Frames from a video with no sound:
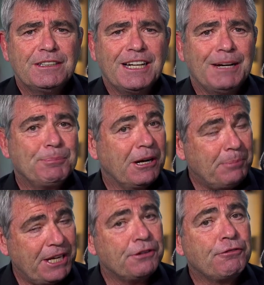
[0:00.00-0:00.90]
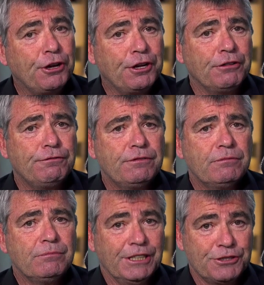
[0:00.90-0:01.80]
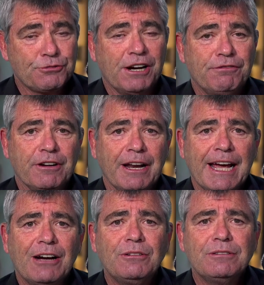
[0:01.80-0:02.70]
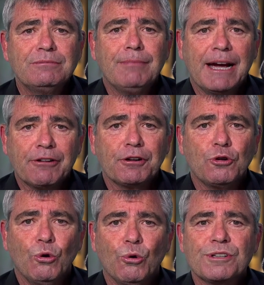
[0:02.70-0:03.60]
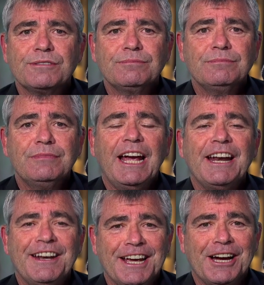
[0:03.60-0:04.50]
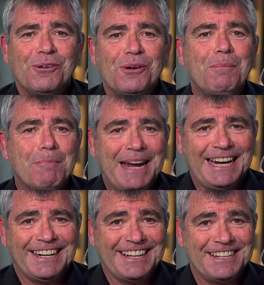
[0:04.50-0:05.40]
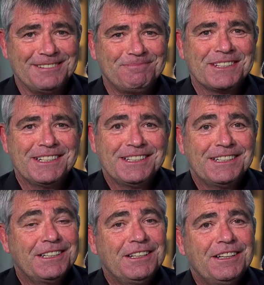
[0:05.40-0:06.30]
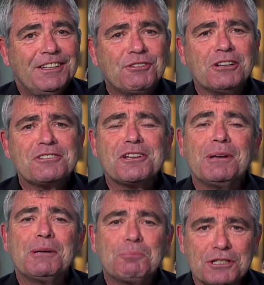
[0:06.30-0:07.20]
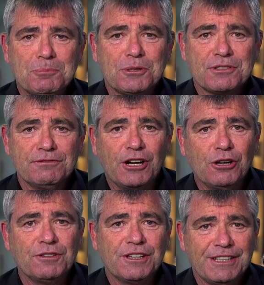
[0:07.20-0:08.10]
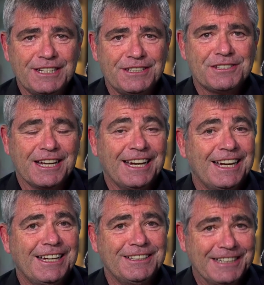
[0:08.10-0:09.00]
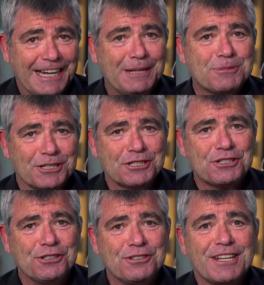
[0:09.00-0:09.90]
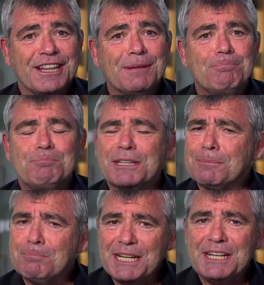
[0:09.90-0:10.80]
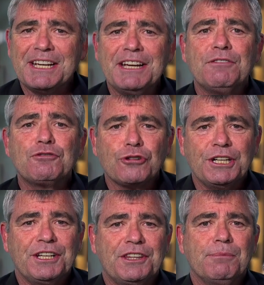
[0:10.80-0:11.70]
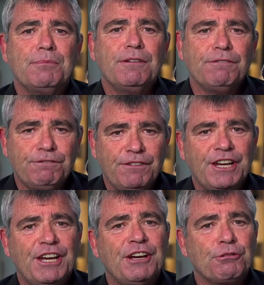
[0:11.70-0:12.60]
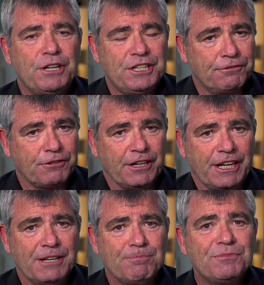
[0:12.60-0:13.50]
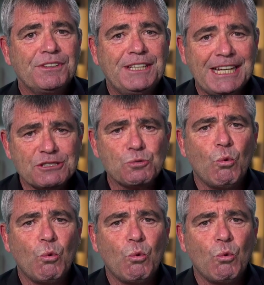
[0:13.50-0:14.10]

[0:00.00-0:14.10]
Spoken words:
But I bet you've heard of Israel Folau, Margaret Court, and now Manly. They've got similar principles involved in these names and issues, but the media have treated them very differently. Guess